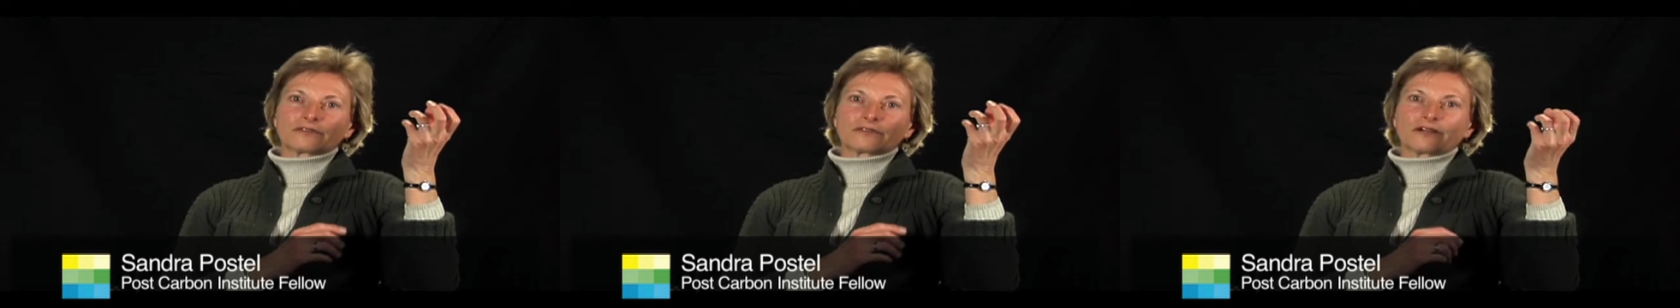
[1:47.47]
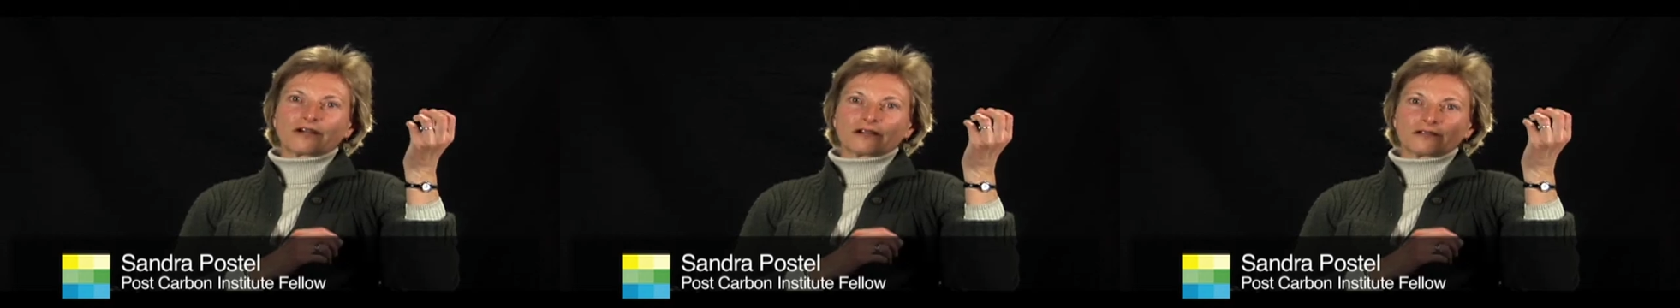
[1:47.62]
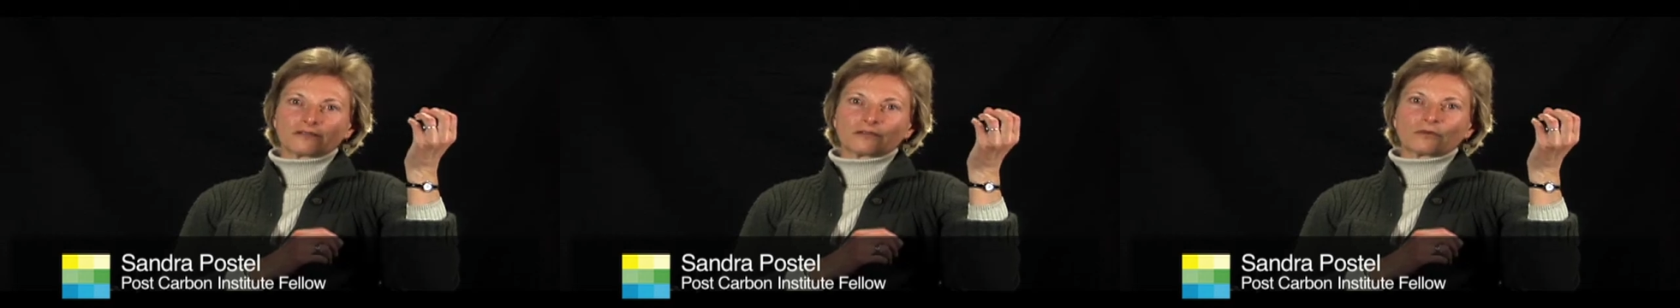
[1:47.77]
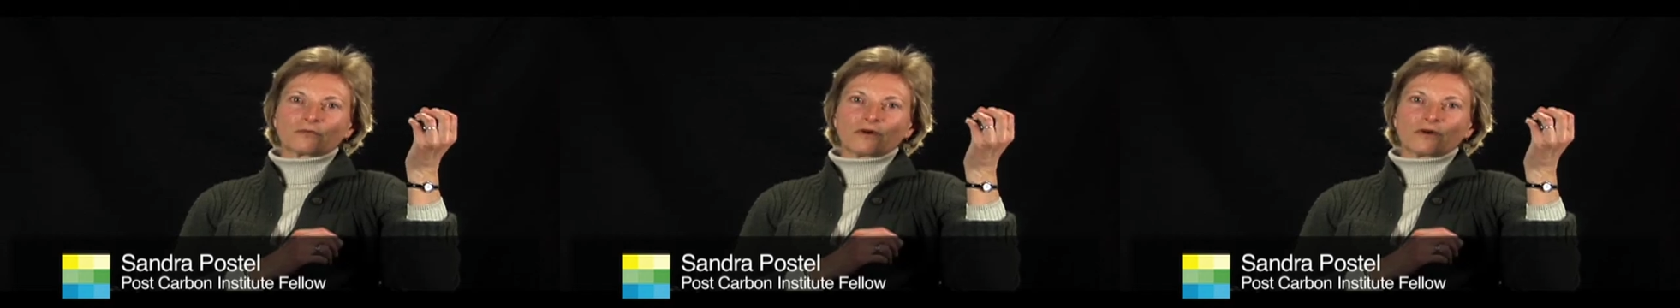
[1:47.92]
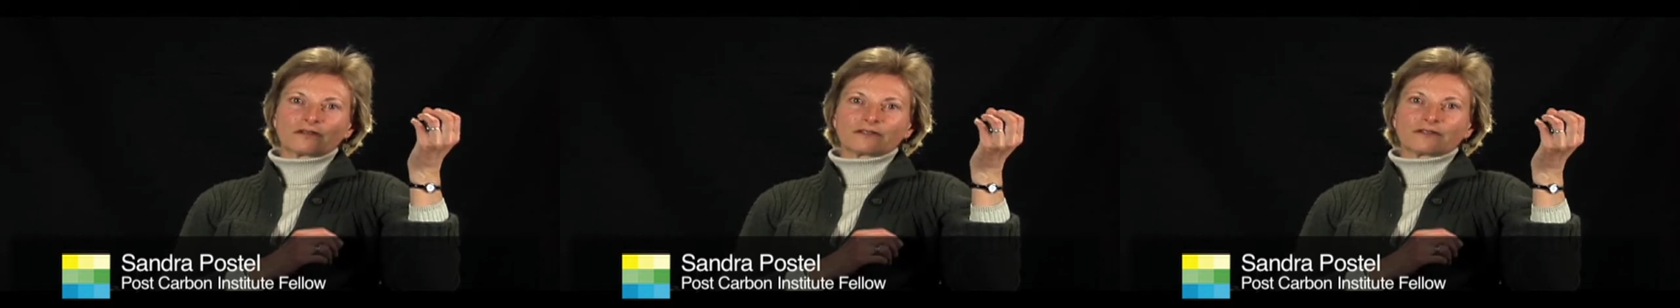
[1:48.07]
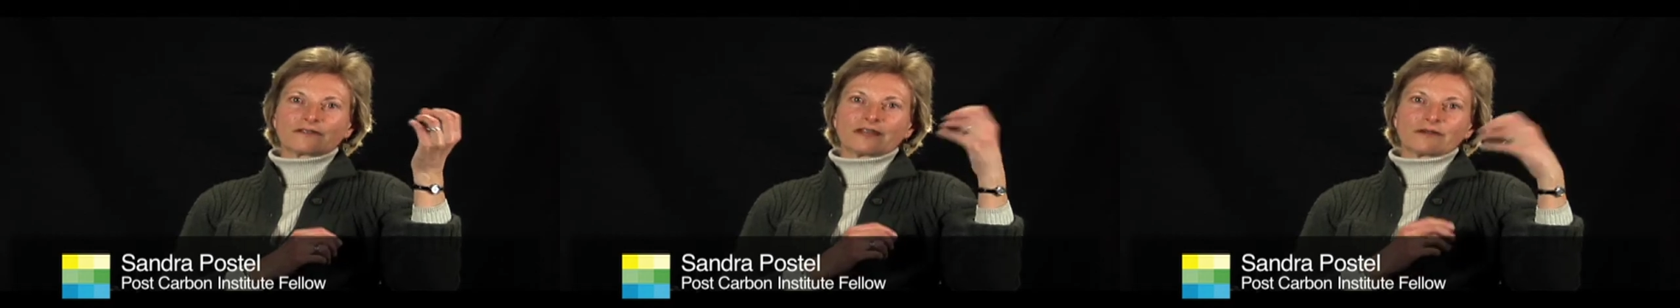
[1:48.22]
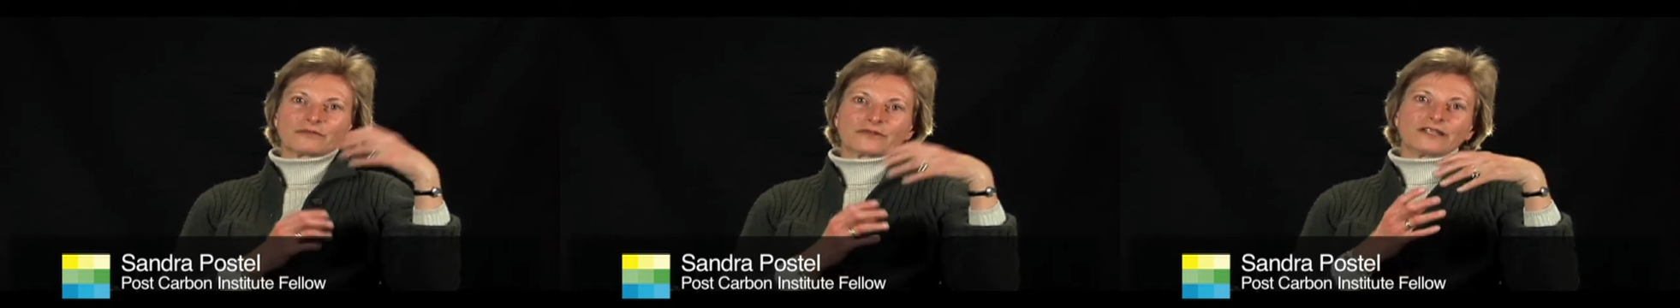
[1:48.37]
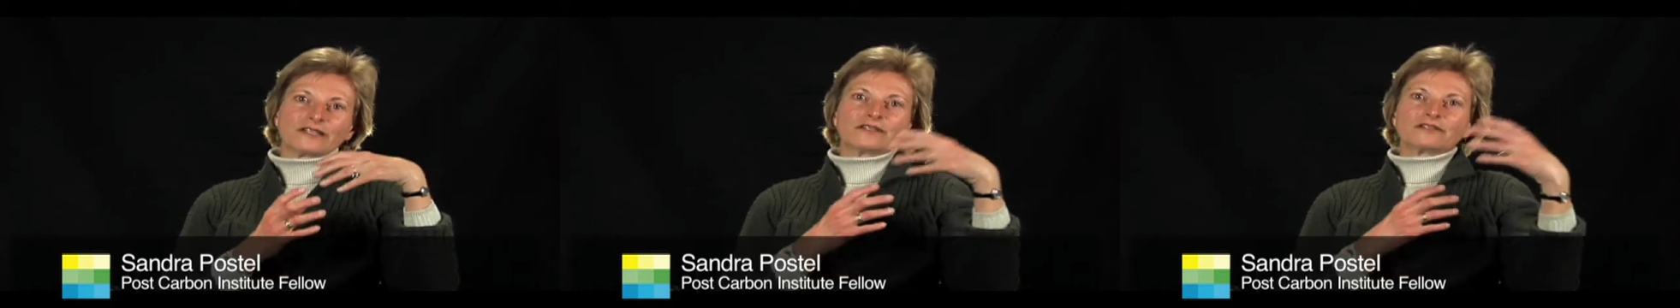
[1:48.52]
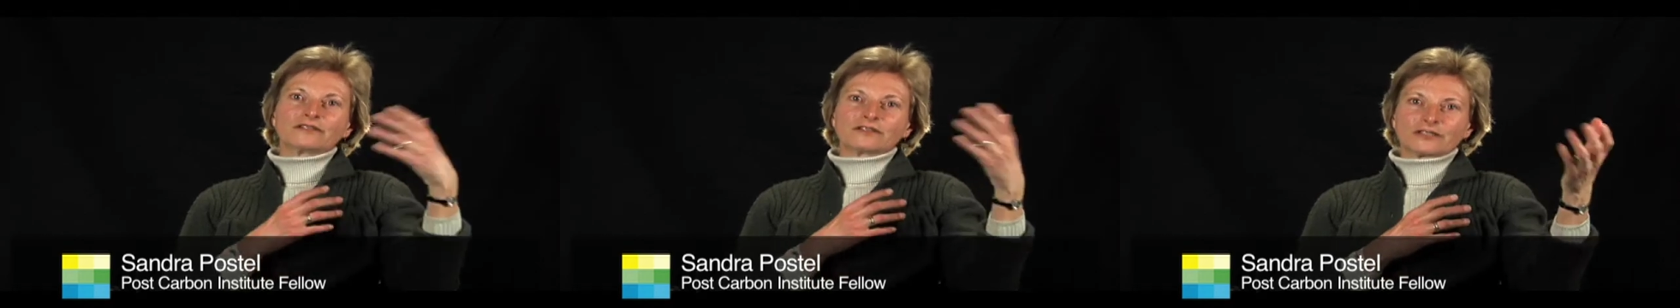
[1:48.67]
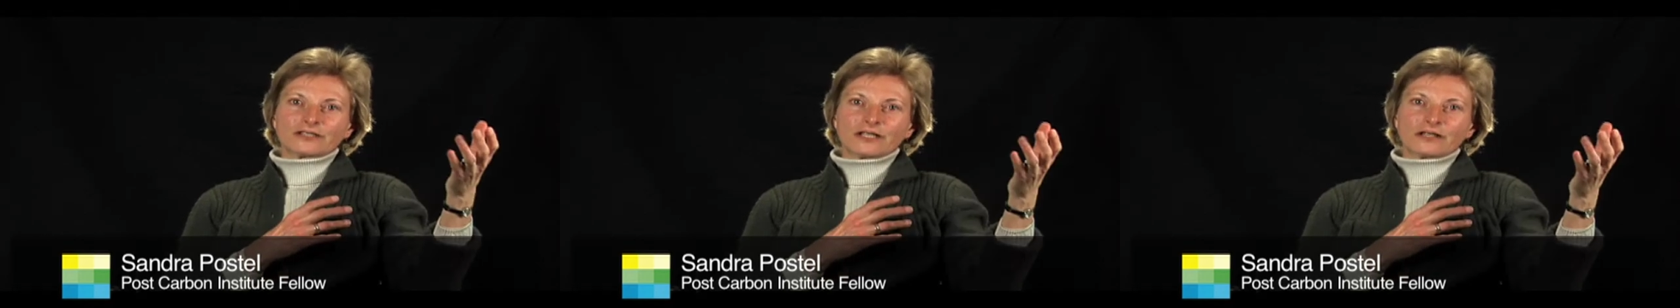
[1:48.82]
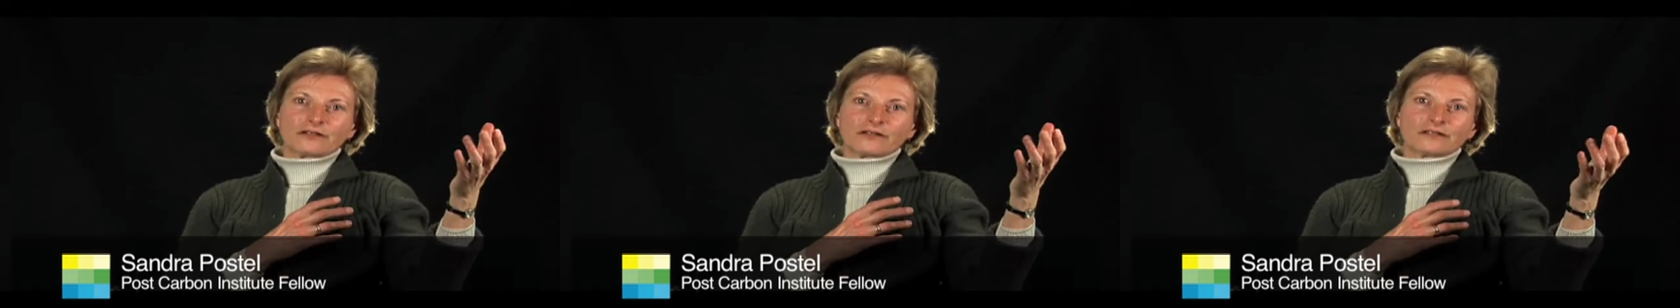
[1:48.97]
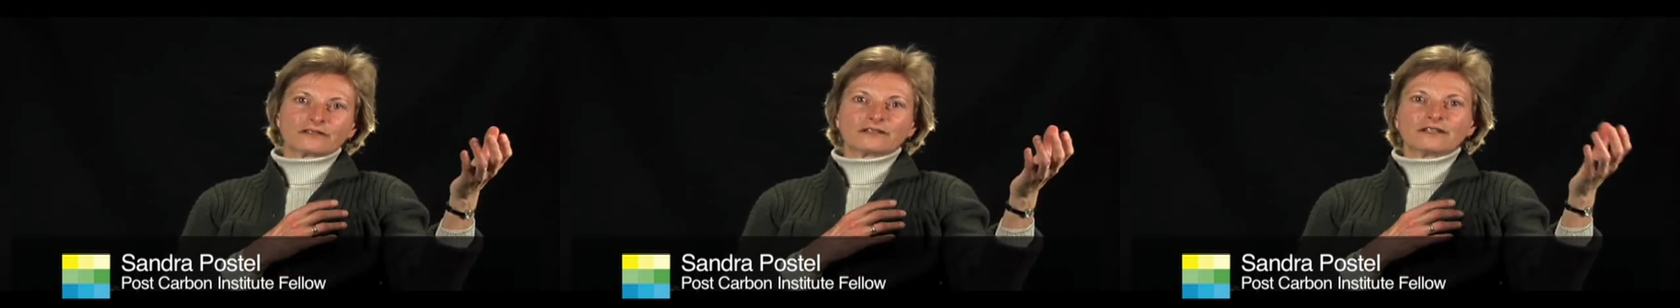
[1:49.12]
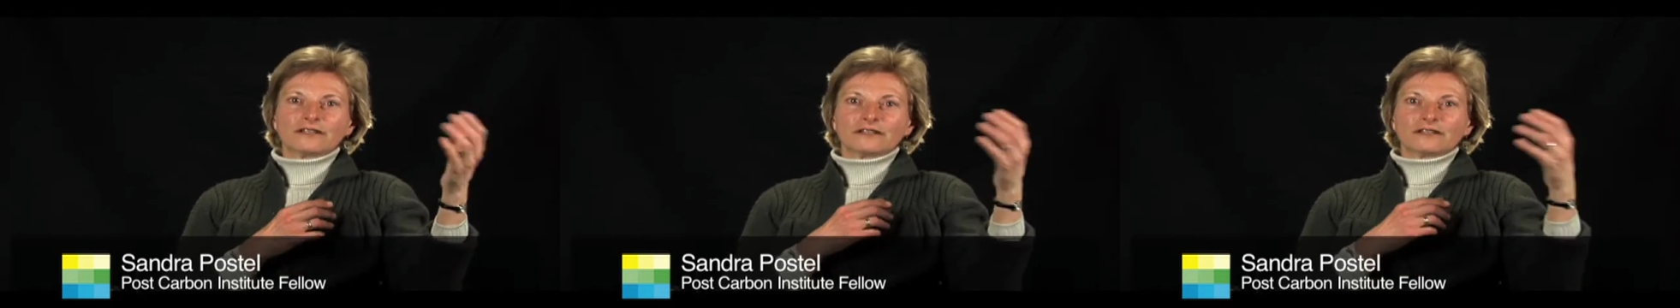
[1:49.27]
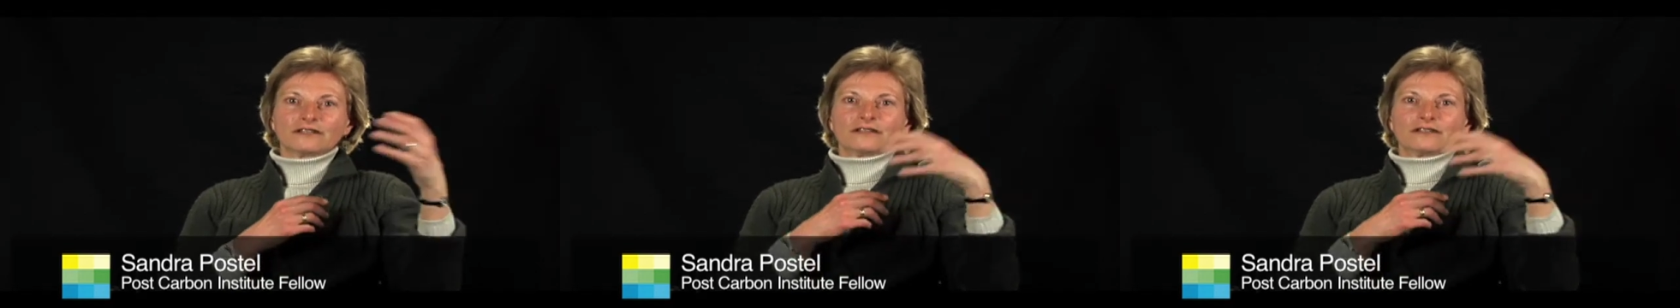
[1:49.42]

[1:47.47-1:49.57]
regard to water, that we need to share it